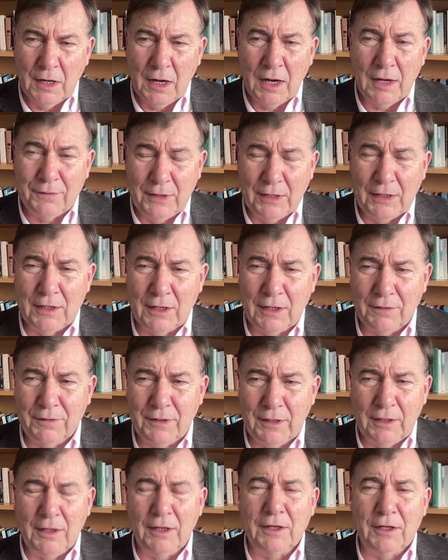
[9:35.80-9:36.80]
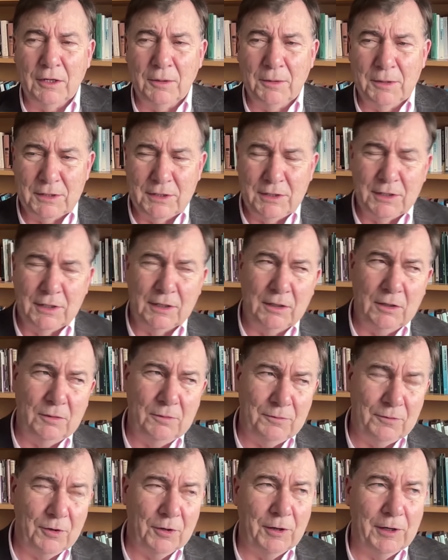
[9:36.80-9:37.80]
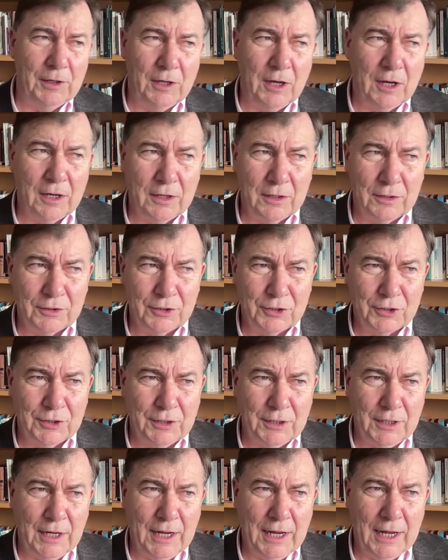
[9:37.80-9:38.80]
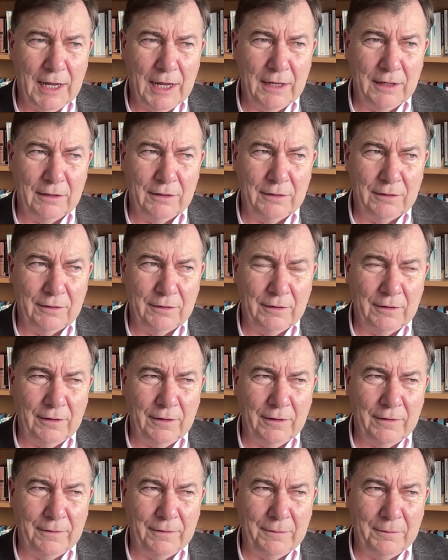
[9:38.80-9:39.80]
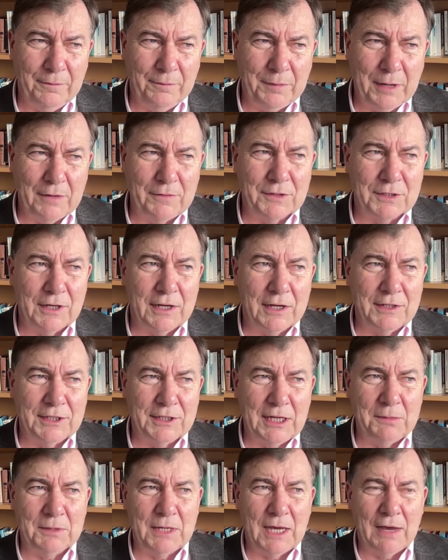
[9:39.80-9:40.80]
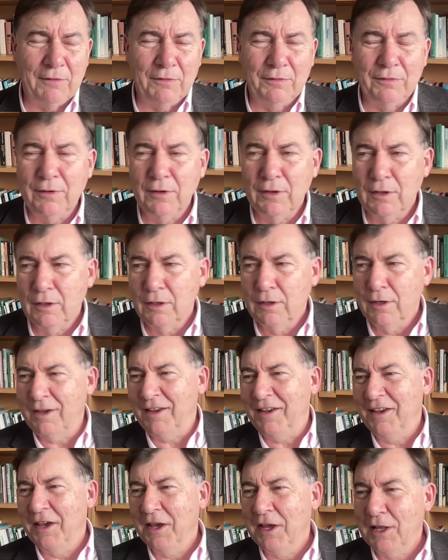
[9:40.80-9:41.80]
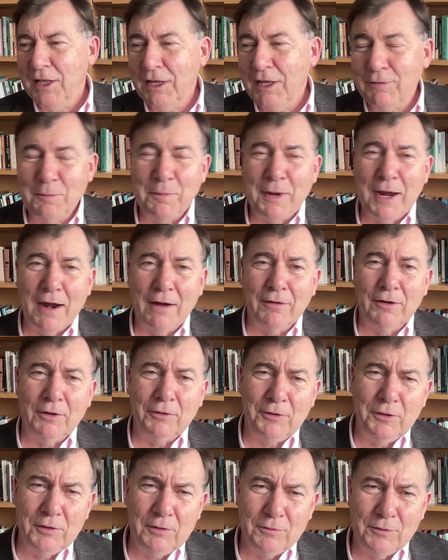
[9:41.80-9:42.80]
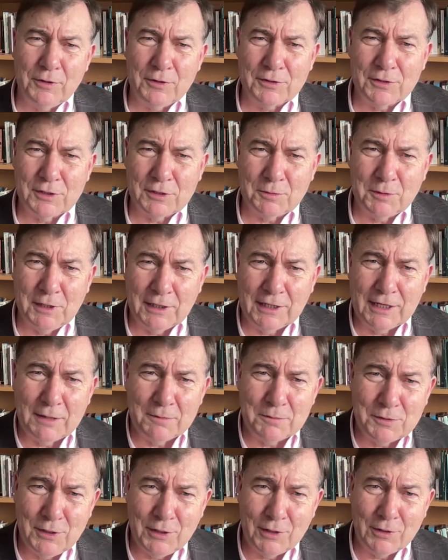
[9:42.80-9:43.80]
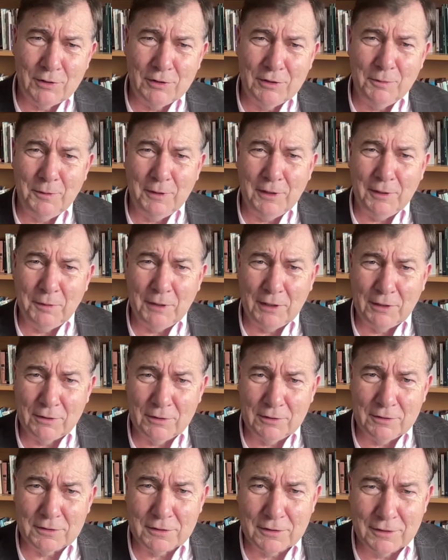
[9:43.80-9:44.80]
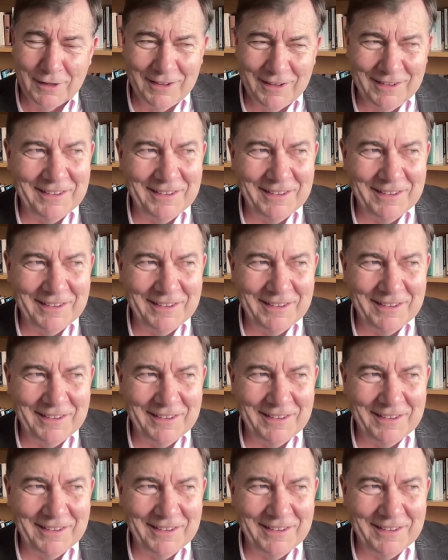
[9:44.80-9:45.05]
I think economics is going to loom very large, and both sides seem to live in parallel universes when it comes to the economy, because